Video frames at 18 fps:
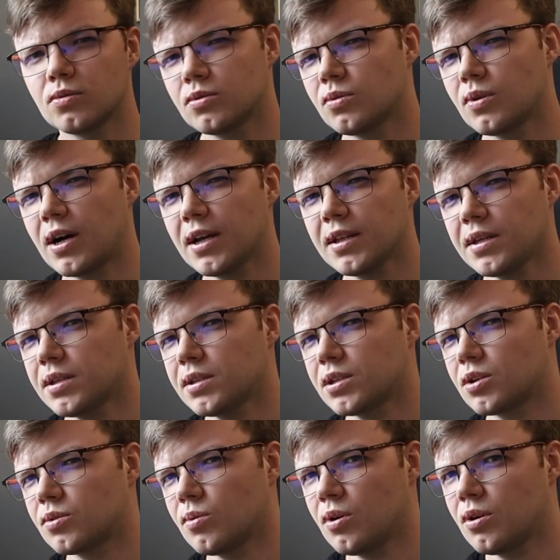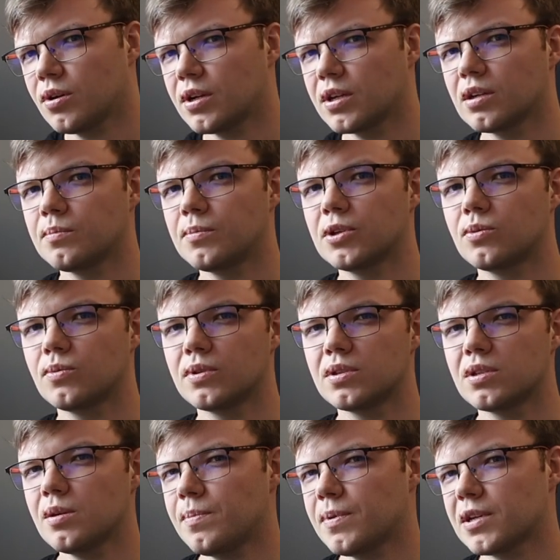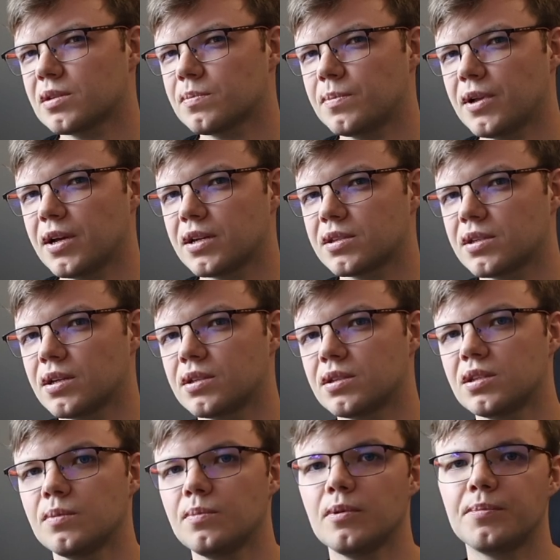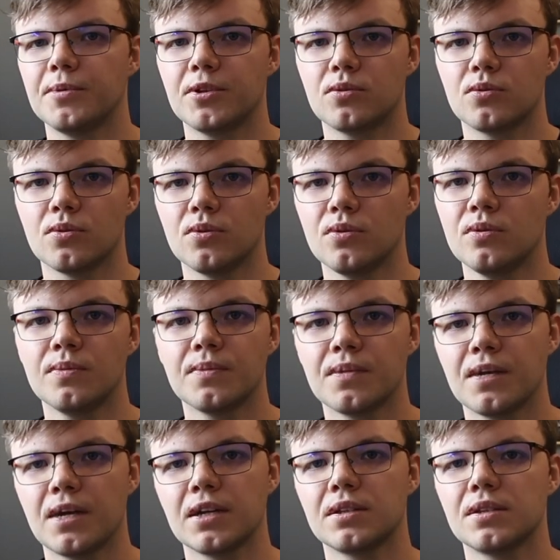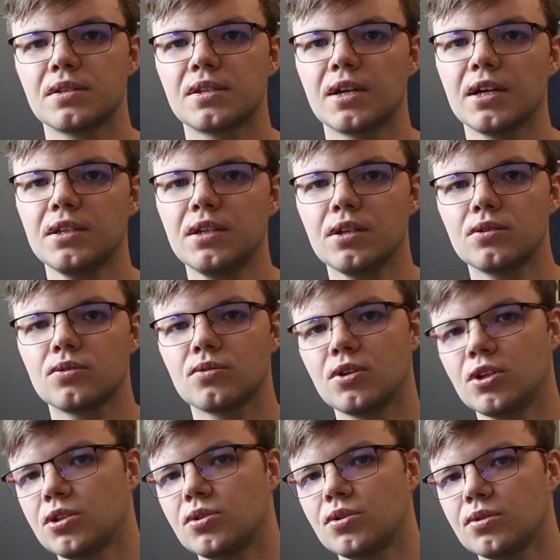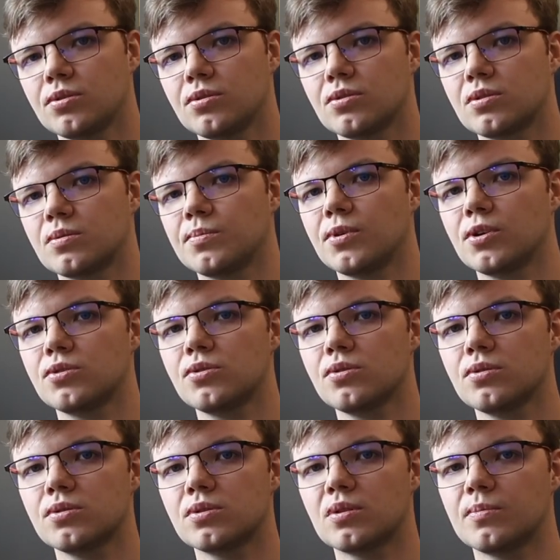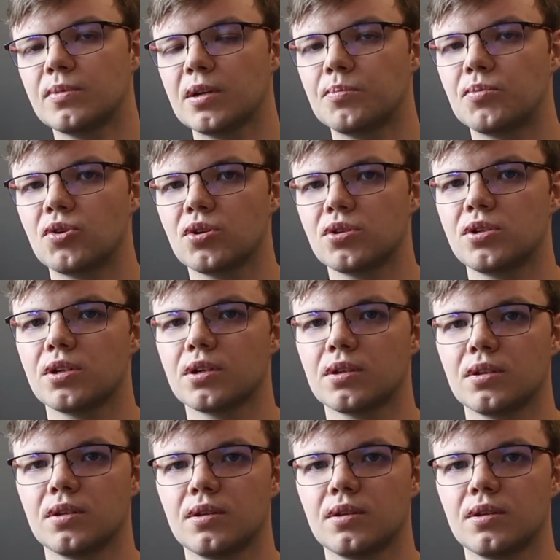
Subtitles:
to add interworking between C++ and CPP2, I decided to introduce modules to my project.